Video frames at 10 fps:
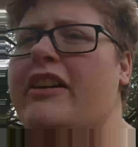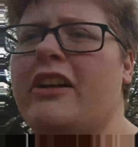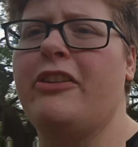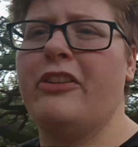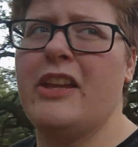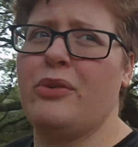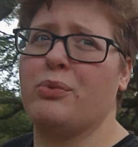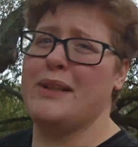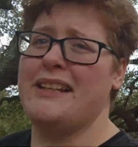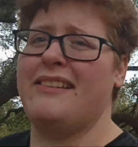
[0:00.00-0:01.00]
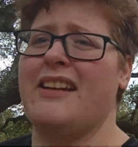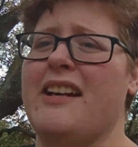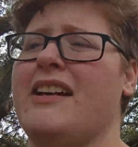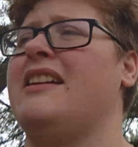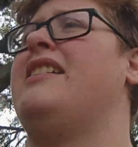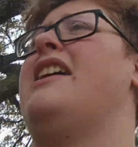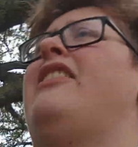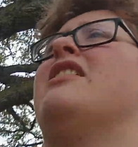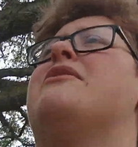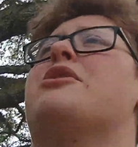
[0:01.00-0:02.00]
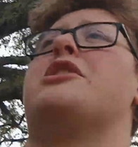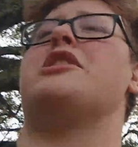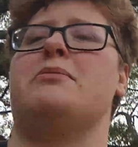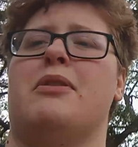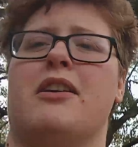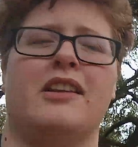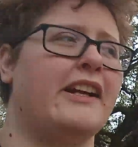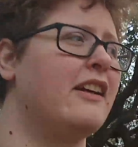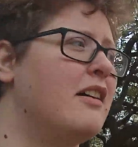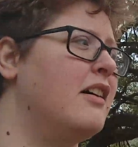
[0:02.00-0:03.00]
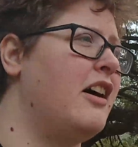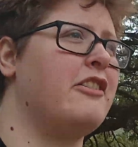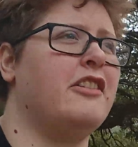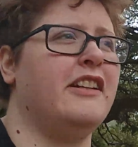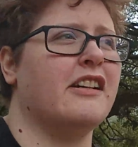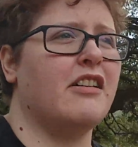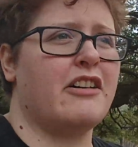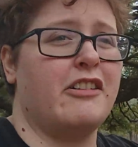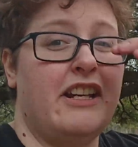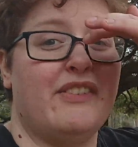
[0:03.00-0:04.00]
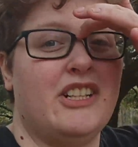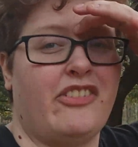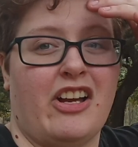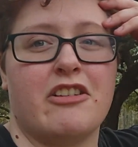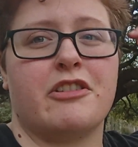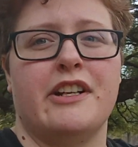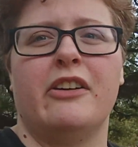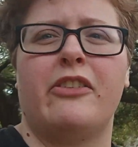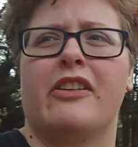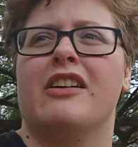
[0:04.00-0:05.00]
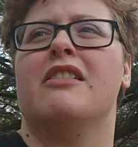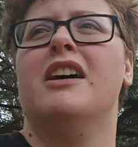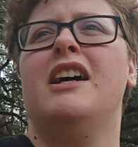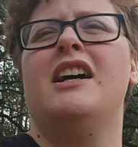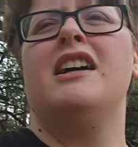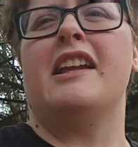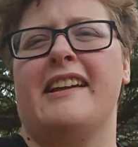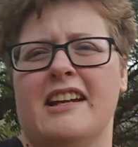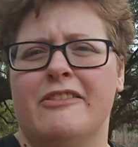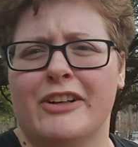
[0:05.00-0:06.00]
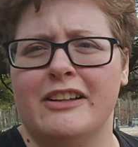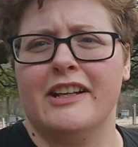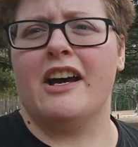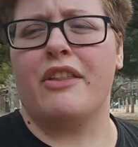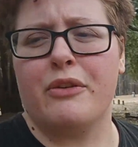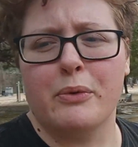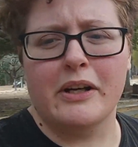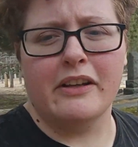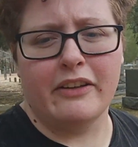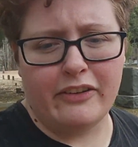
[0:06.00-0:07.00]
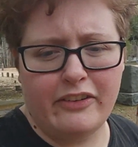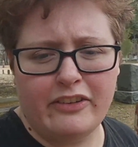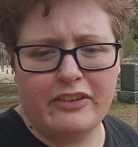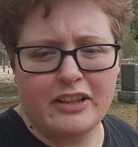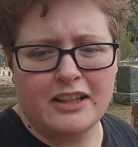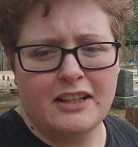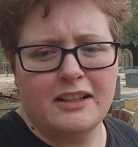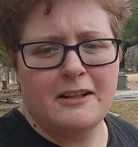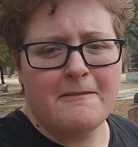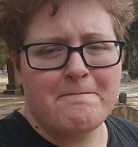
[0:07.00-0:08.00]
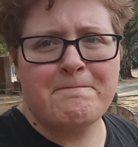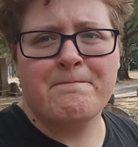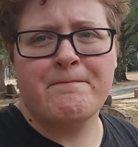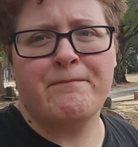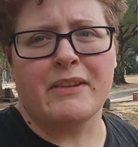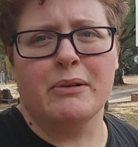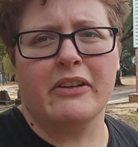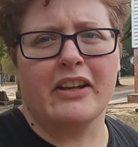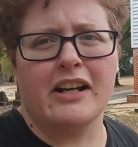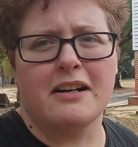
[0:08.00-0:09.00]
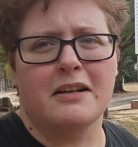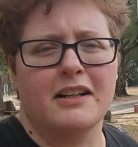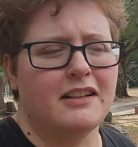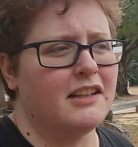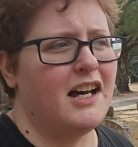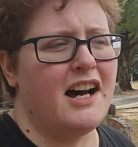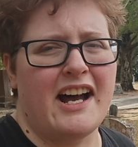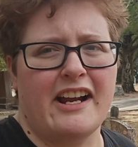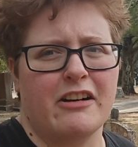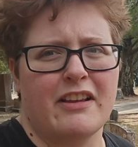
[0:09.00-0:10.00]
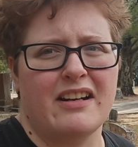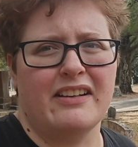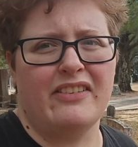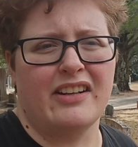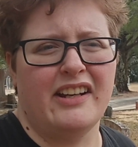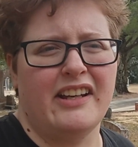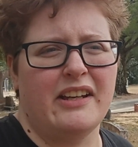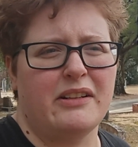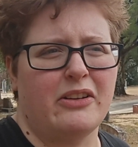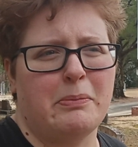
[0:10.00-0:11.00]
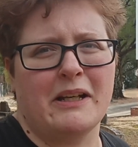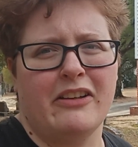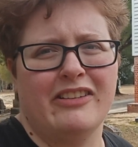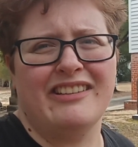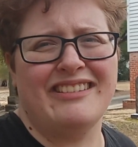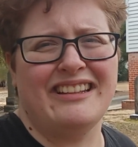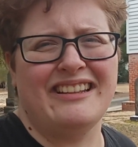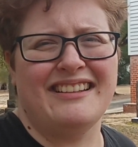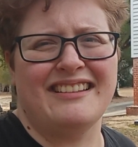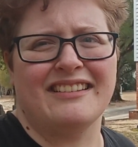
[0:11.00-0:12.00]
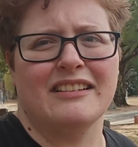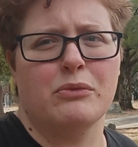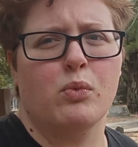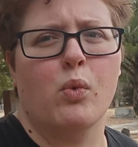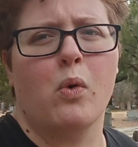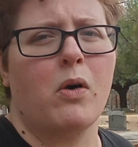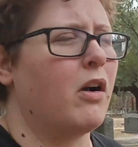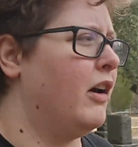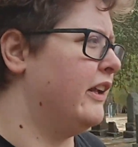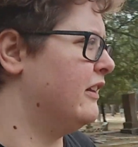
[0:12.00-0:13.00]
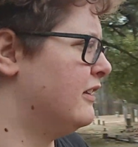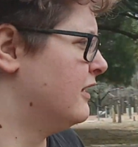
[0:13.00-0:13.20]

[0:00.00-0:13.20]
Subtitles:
here too. That's really sad. That's the unfortunate part. Like, you know, 100, even just 100 years ago, like infant death was, it was like a lot higher than it is today, just because disease and war and